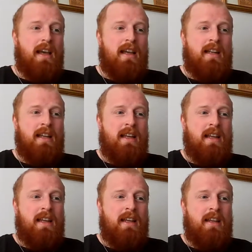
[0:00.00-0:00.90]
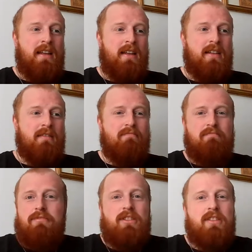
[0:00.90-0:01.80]
any
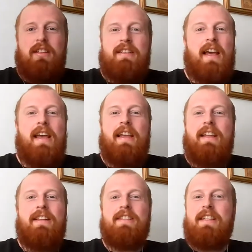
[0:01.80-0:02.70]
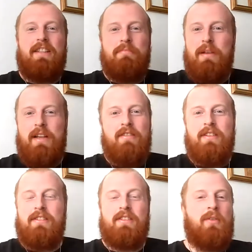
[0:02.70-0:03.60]
just a day's
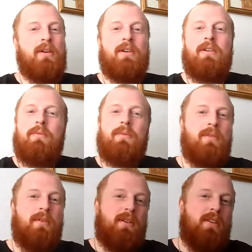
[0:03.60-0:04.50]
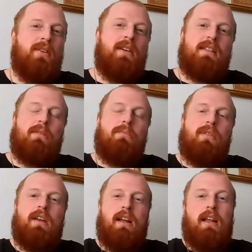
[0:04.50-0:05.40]
experience going on a walk, doing
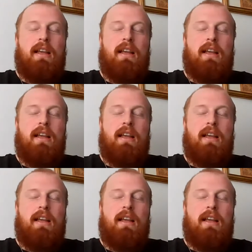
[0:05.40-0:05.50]
something.